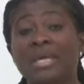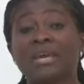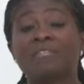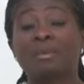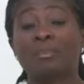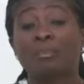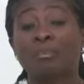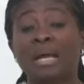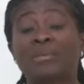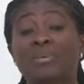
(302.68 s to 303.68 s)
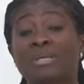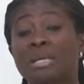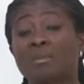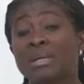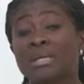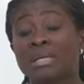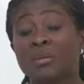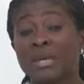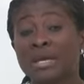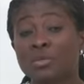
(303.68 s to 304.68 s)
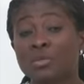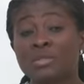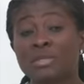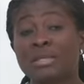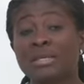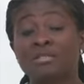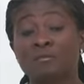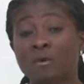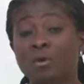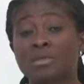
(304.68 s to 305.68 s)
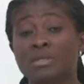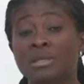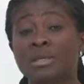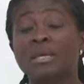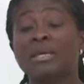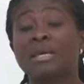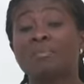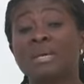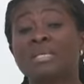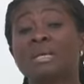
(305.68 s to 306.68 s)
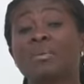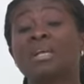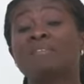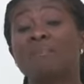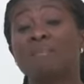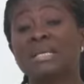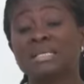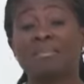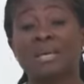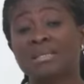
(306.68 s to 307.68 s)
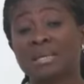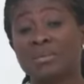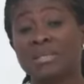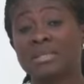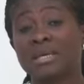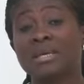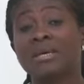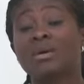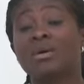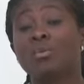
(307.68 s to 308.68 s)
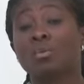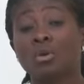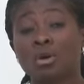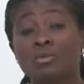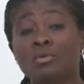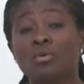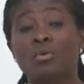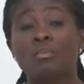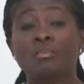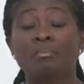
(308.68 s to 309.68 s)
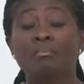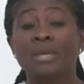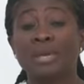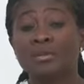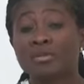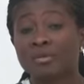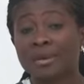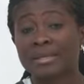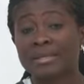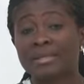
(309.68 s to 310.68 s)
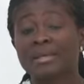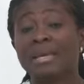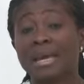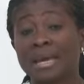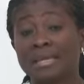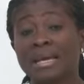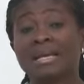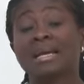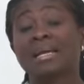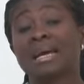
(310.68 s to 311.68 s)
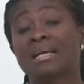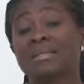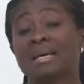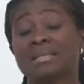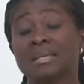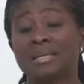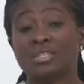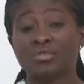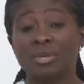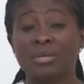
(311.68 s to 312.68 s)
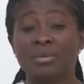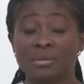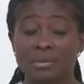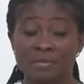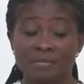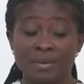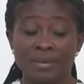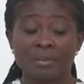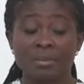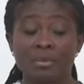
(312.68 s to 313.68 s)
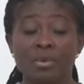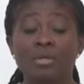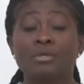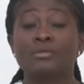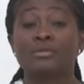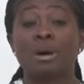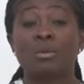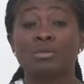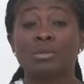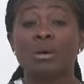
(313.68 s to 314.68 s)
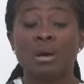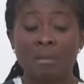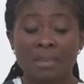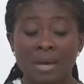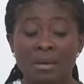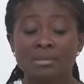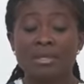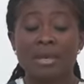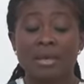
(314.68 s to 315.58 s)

if the blood pressure monitor we are using is faulty, it means that whatever measurements that we take would also be incorrect. and that can act as an extraneous variable. So I will talk about